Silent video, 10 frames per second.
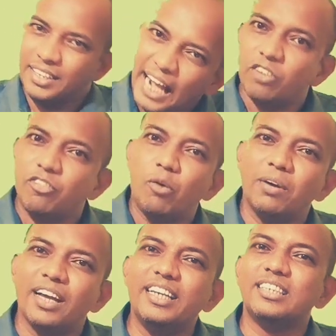Now the
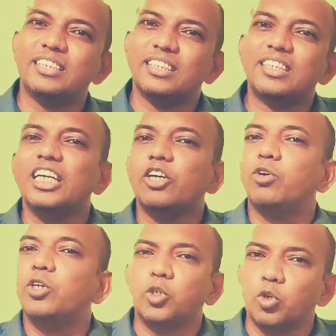formula is C
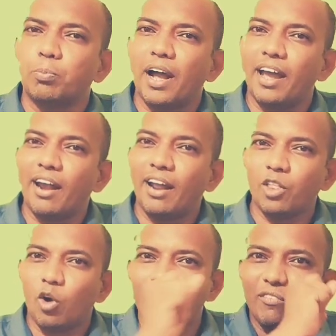equal to 2 pi r.
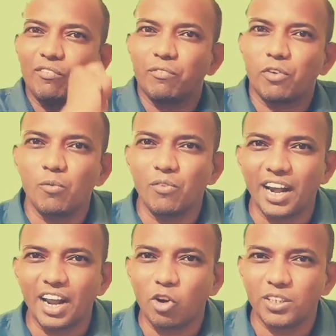Now from
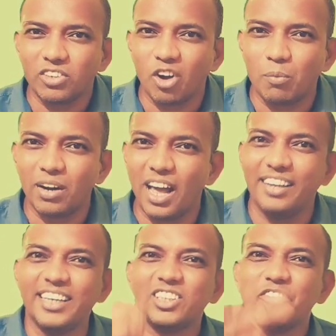where I got this
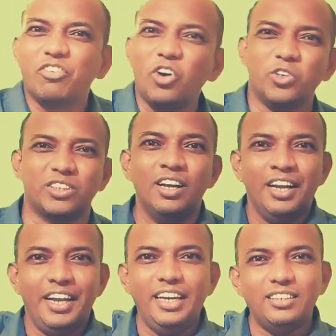formula? Yes, of course,
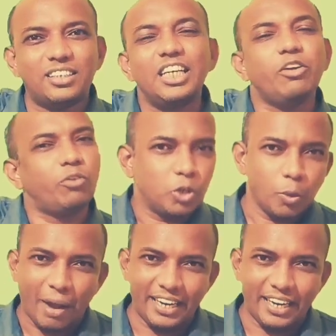in C equal to